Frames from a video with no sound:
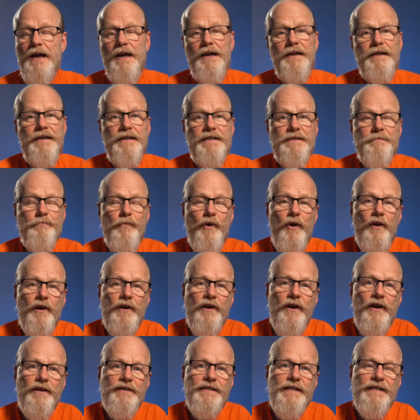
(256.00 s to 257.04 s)
The small
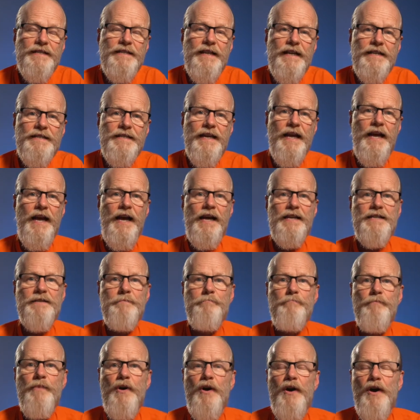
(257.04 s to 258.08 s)
consciousness has
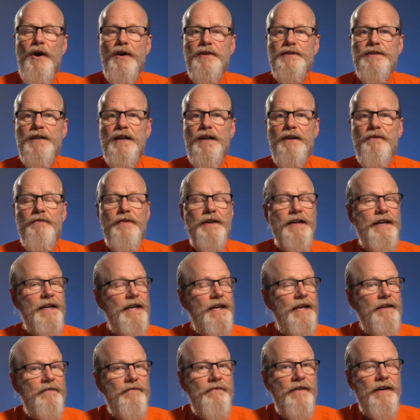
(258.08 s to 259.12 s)
merged with the
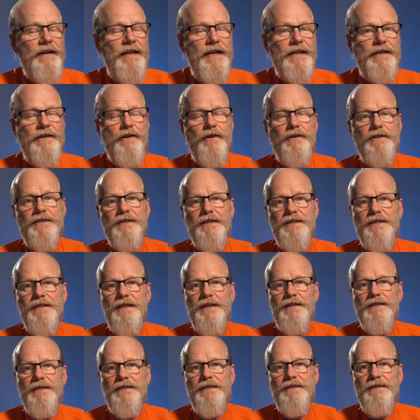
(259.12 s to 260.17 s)
infinite
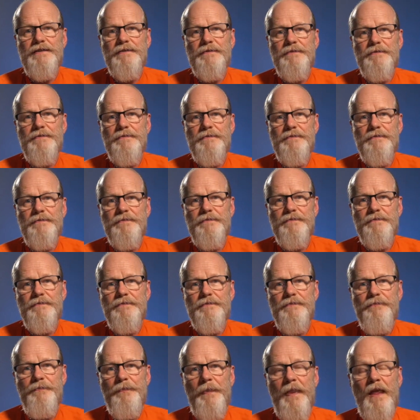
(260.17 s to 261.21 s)
consciousness.
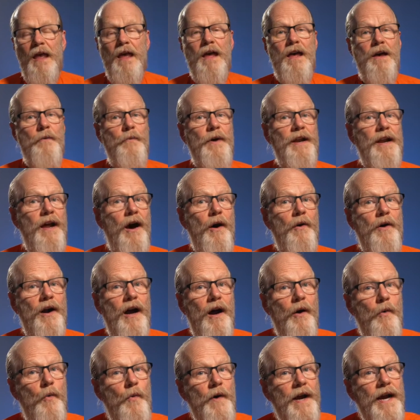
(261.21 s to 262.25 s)
When our
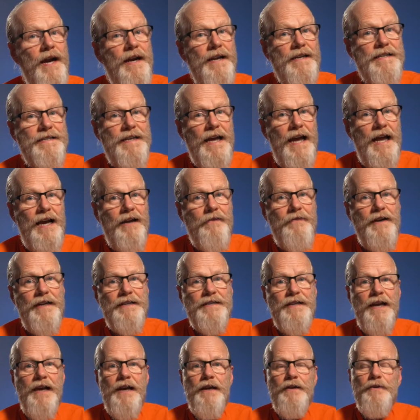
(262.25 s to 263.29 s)
awareness elevates
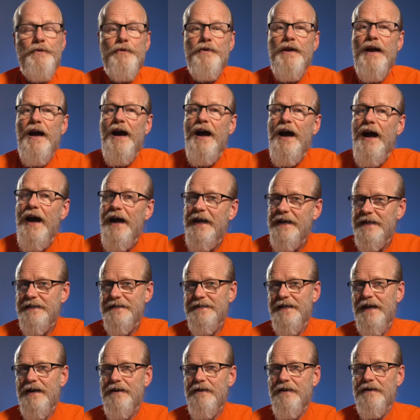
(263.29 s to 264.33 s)
to the higher
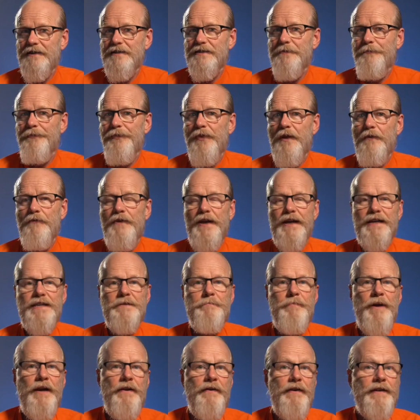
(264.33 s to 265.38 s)
chakras, we
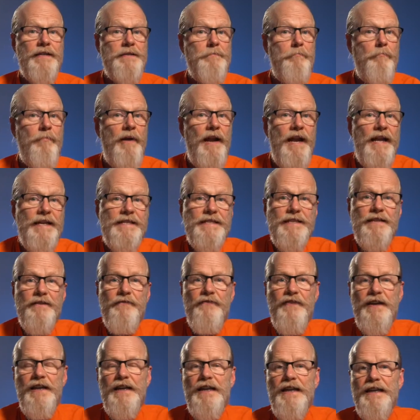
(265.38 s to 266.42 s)
experience pleasant
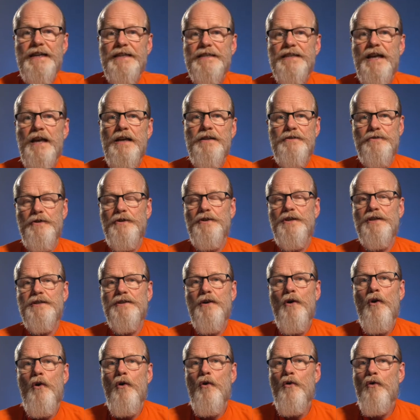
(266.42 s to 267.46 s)
feelings such as
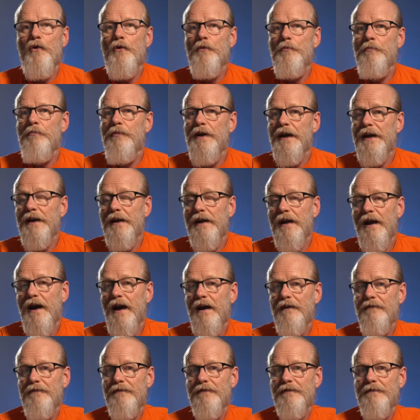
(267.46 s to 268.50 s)
hope and love.